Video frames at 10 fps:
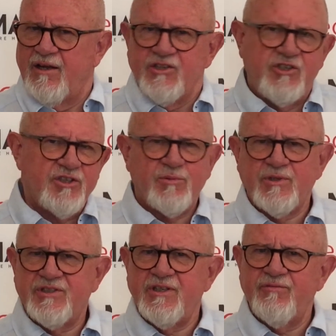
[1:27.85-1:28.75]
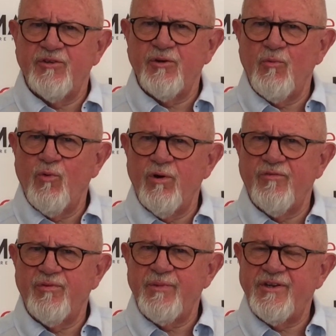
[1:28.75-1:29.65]
just received an award
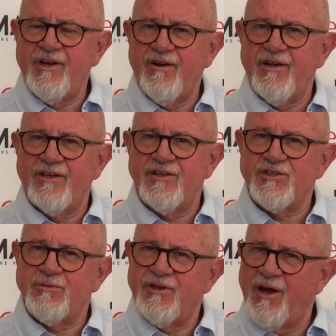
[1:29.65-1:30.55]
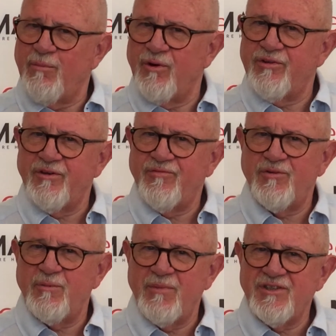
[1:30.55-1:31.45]
from the dairy industry not more than a
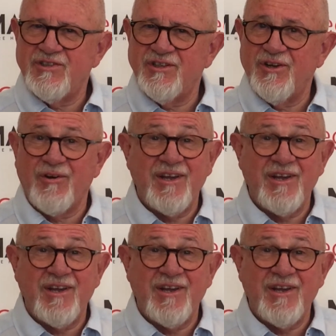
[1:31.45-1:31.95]
few months ago.